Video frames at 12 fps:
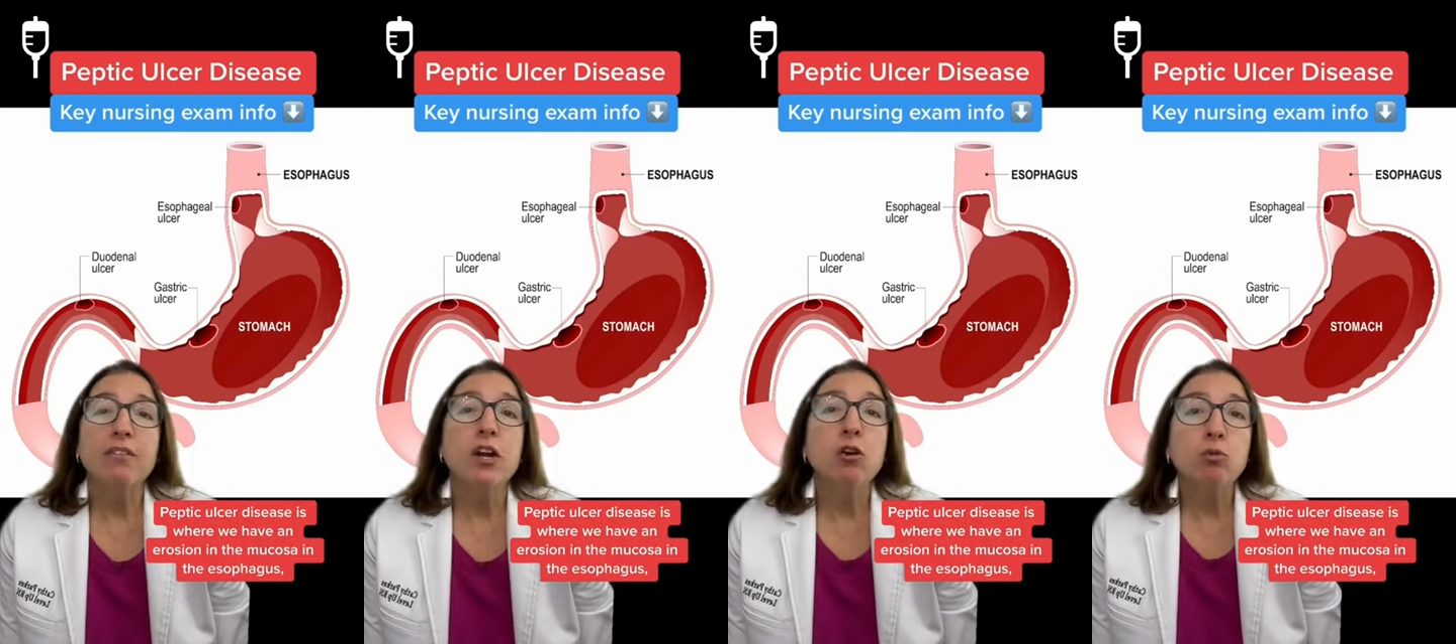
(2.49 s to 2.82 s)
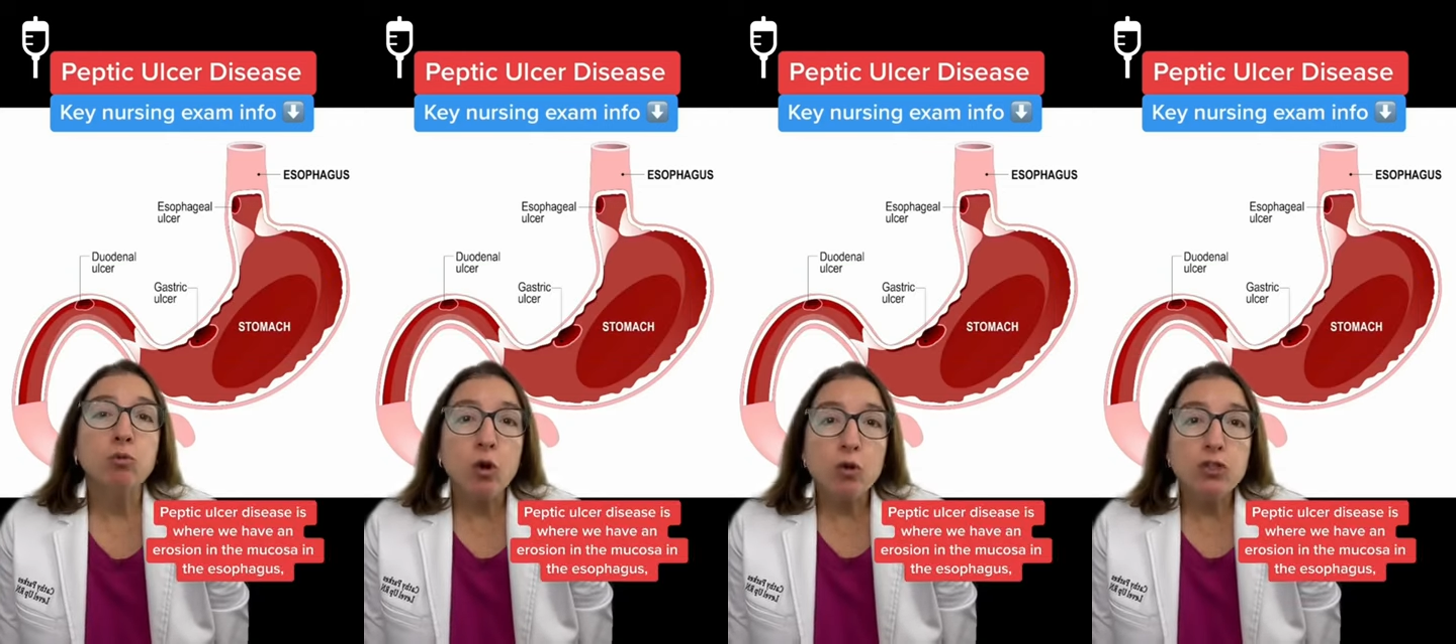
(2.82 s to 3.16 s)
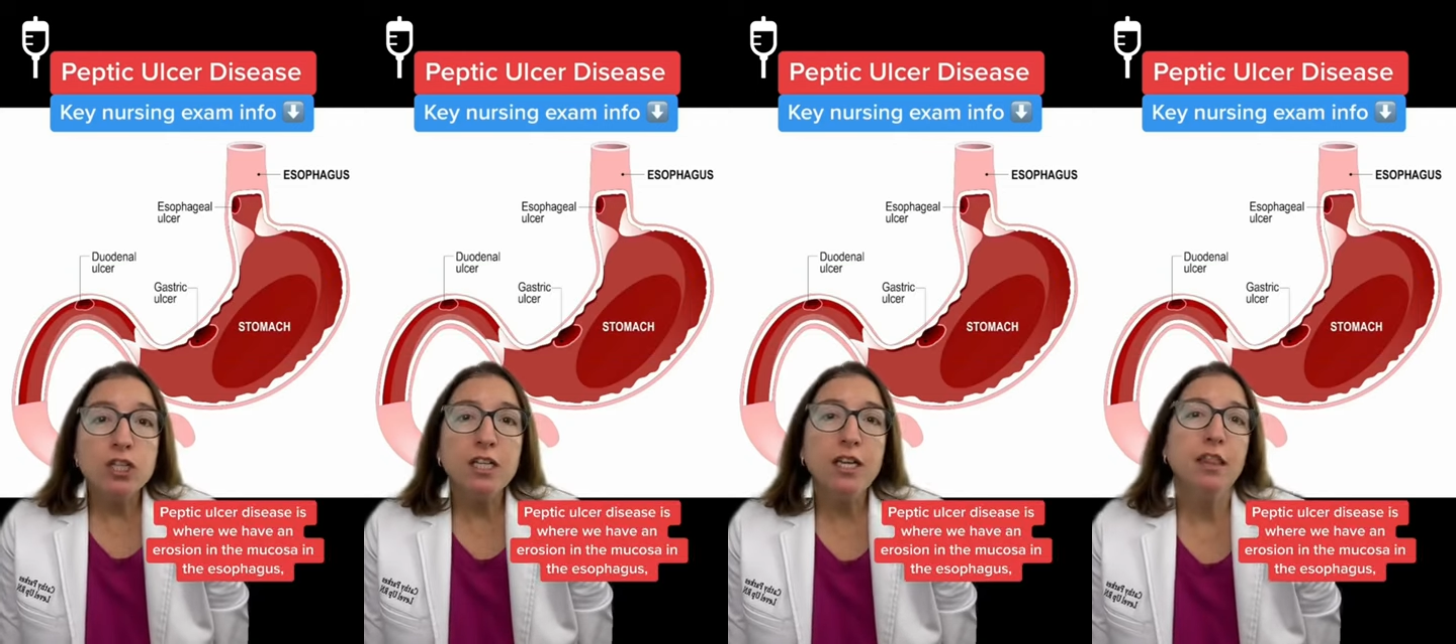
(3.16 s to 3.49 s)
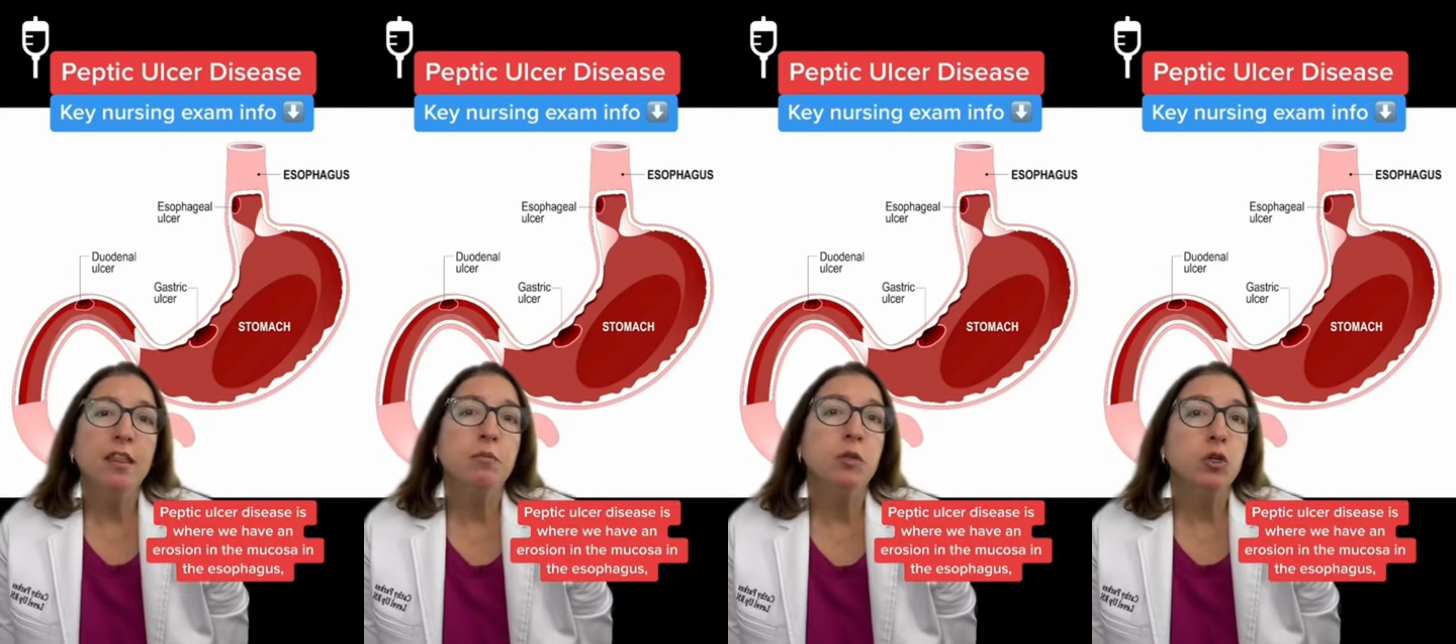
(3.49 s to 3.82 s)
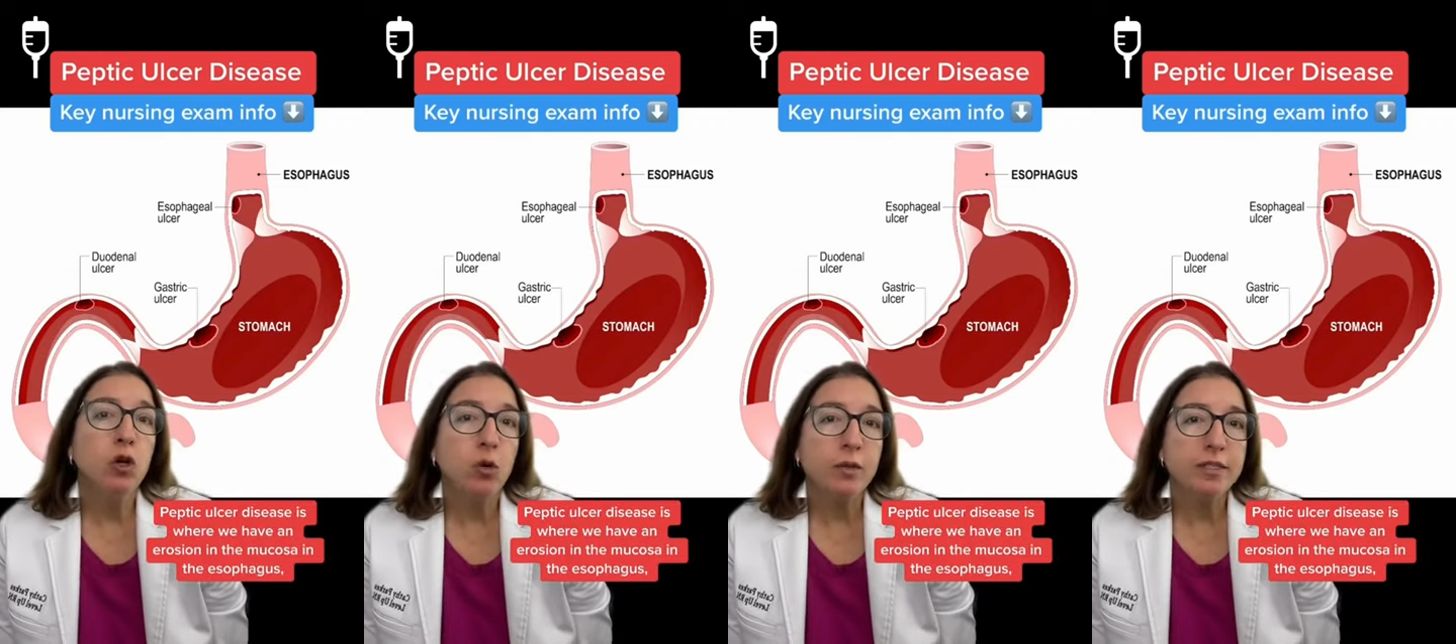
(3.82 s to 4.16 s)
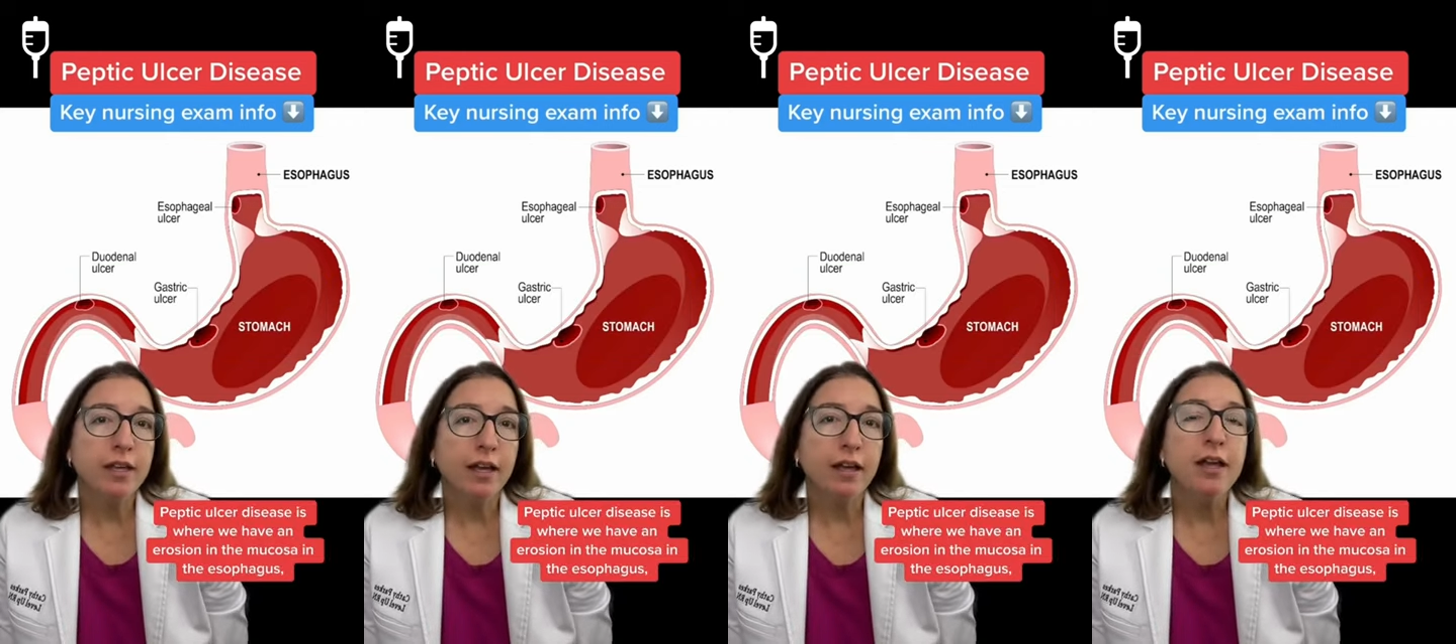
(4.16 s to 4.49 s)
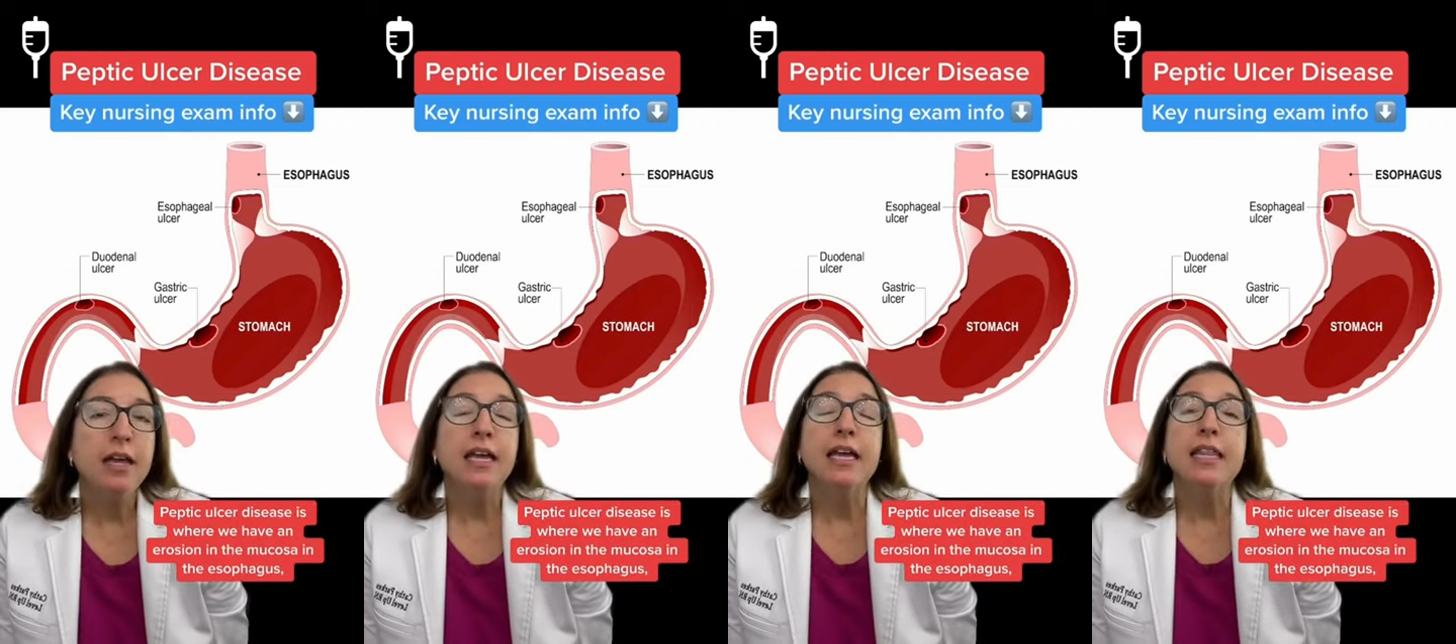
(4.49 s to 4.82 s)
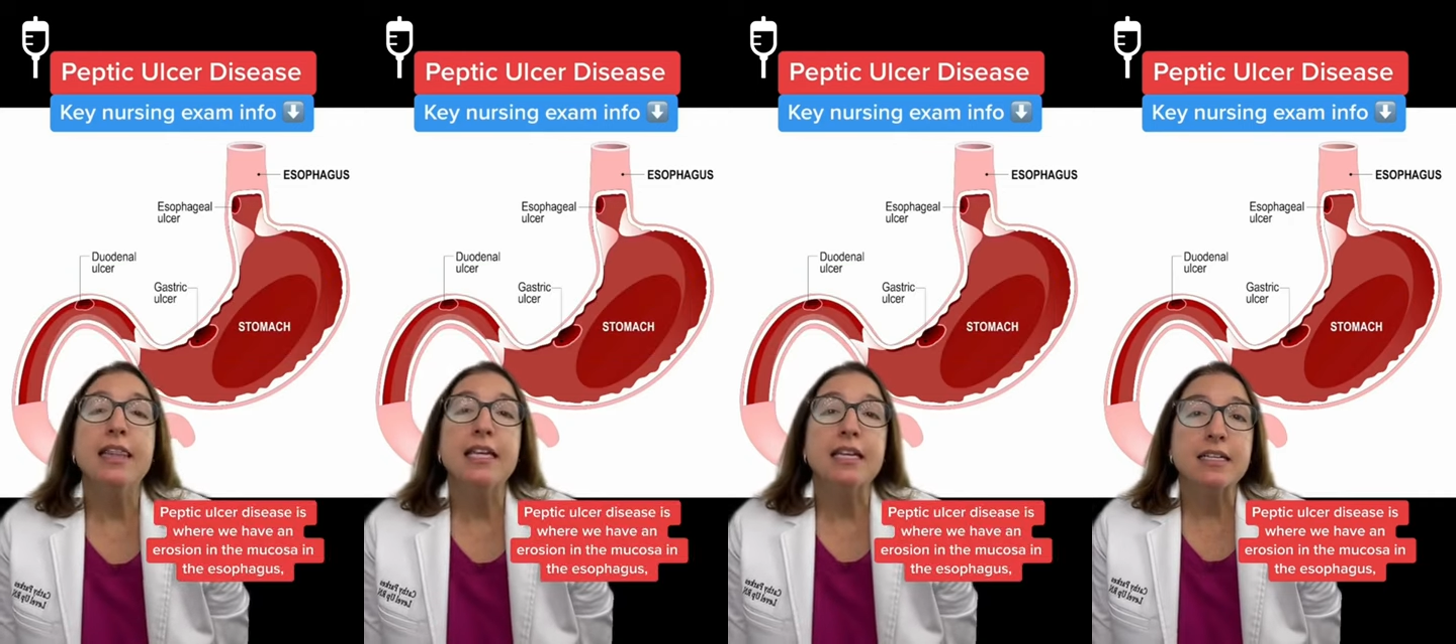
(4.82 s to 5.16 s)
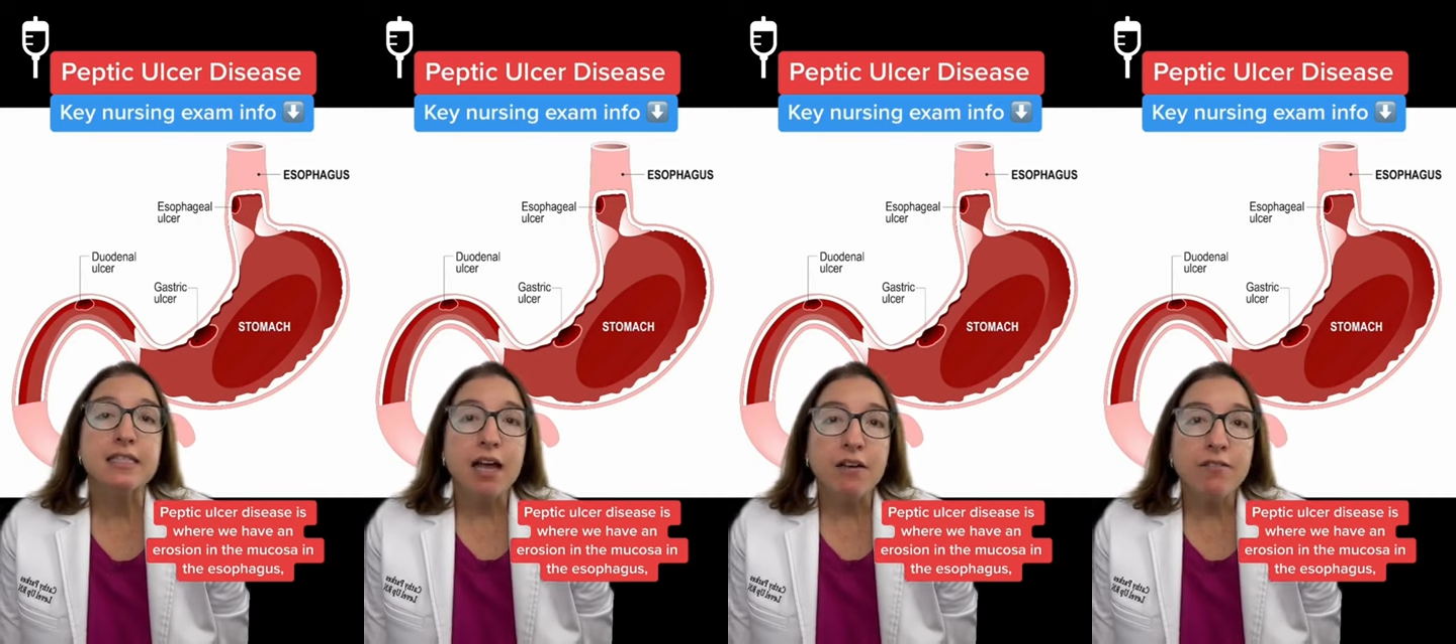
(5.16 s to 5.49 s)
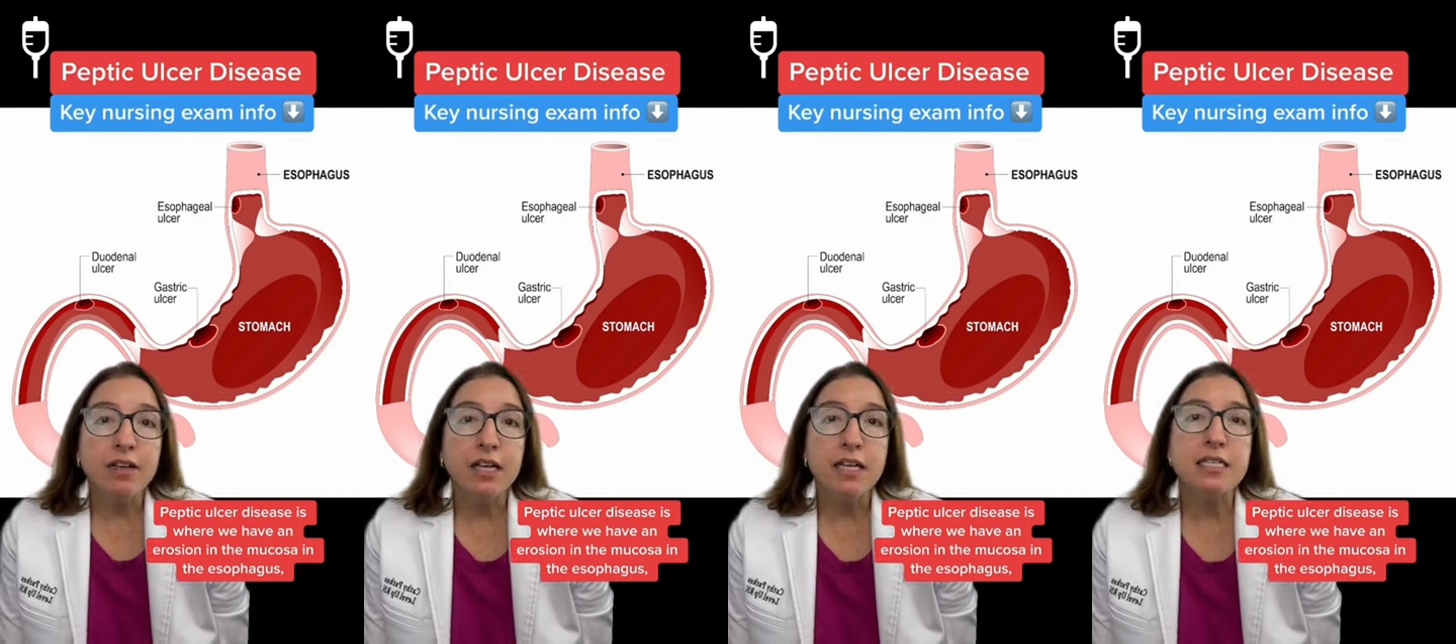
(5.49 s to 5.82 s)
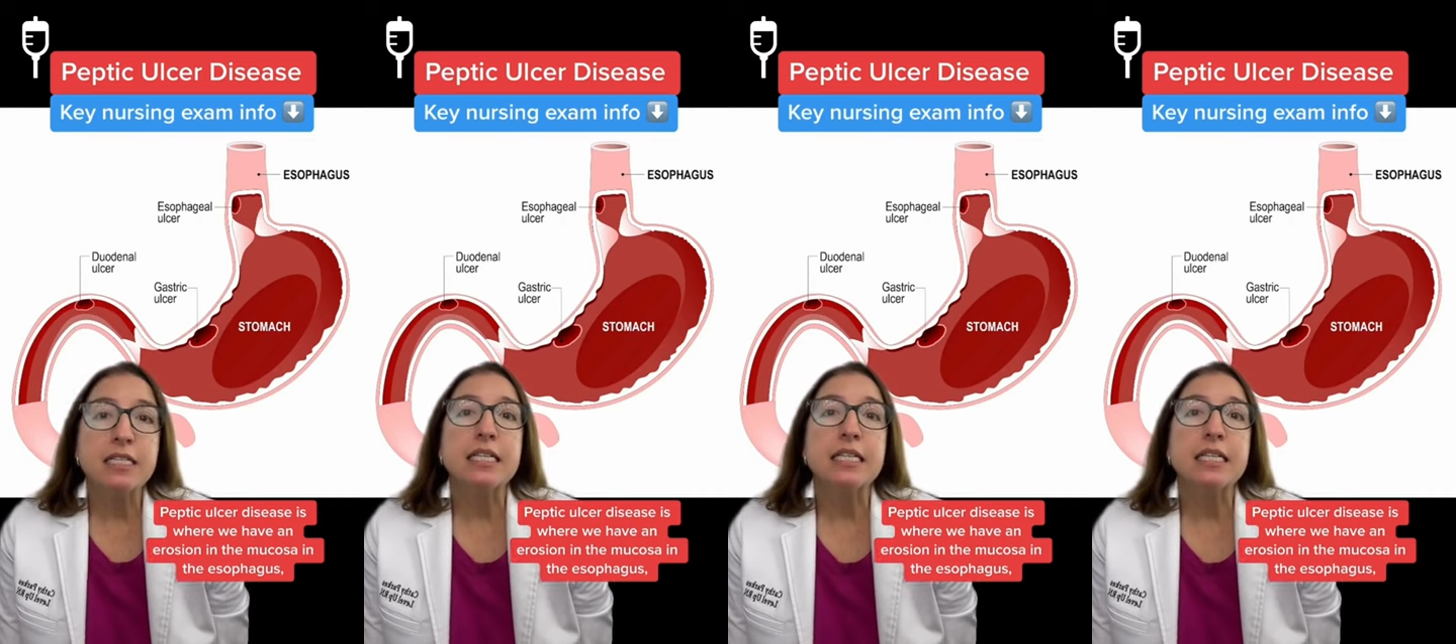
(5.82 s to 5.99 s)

erosion in the mucosa in the esophagus,